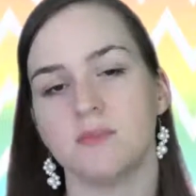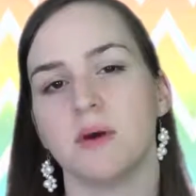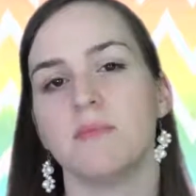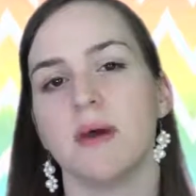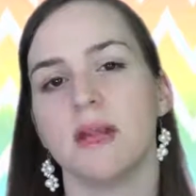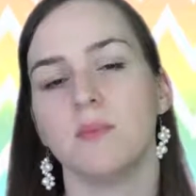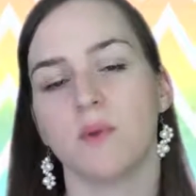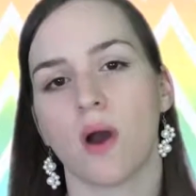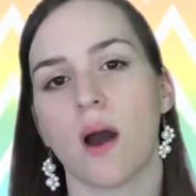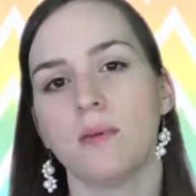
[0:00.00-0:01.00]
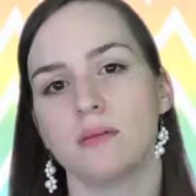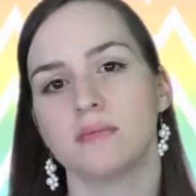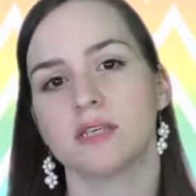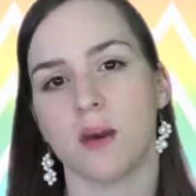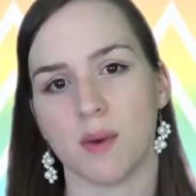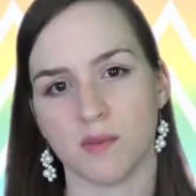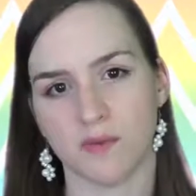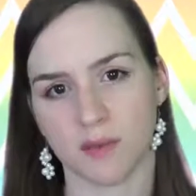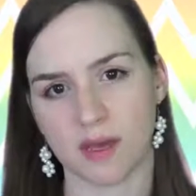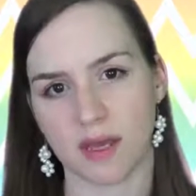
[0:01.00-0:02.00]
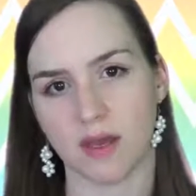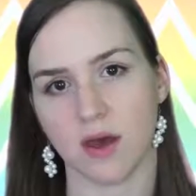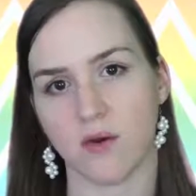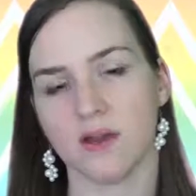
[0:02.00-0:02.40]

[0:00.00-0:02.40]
but many problems come up from the ego.